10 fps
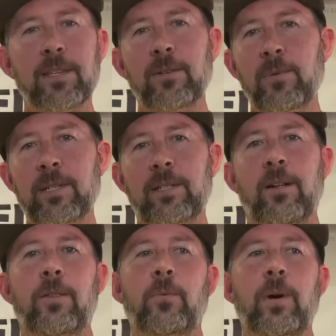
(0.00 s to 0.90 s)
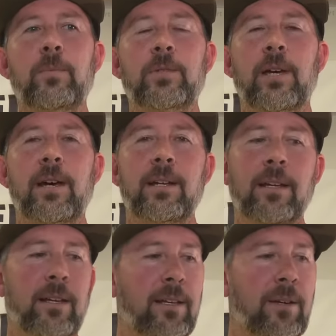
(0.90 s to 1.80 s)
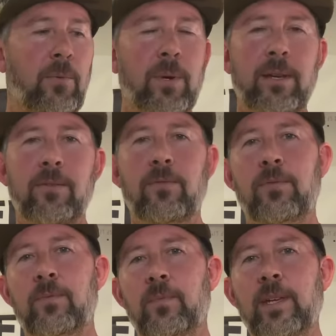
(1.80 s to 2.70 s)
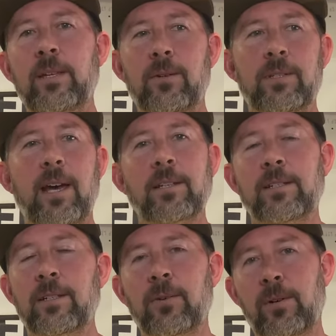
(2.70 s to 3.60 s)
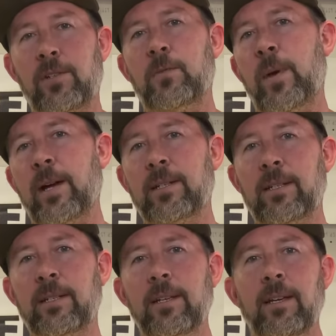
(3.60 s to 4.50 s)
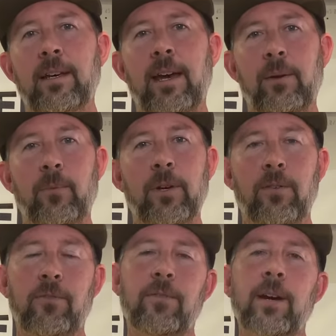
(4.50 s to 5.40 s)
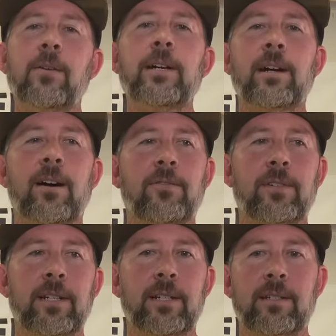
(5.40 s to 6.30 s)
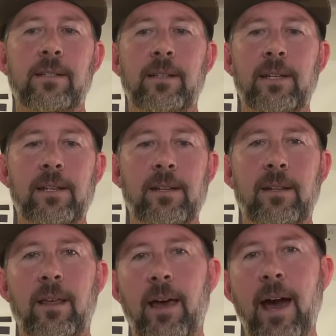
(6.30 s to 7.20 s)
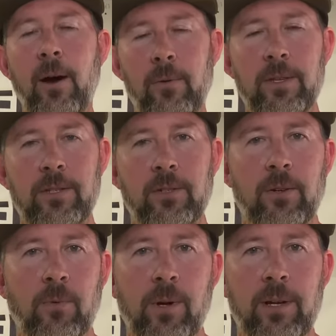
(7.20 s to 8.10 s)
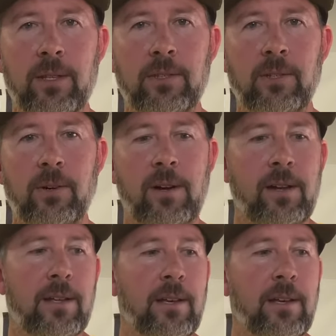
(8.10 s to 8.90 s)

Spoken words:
that we sell on the website, we've either tested or inspected, and we are very confident in how this is going to work on the Surron.